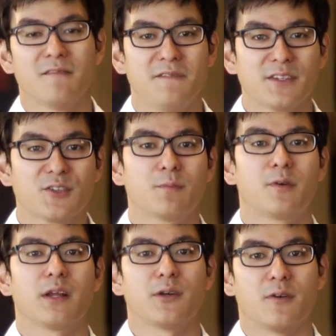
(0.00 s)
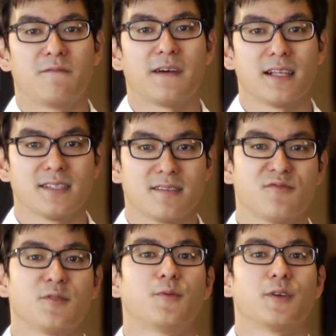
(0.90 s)
Victor Barreiro, files
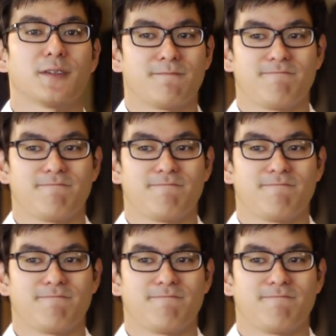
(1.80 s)
this report.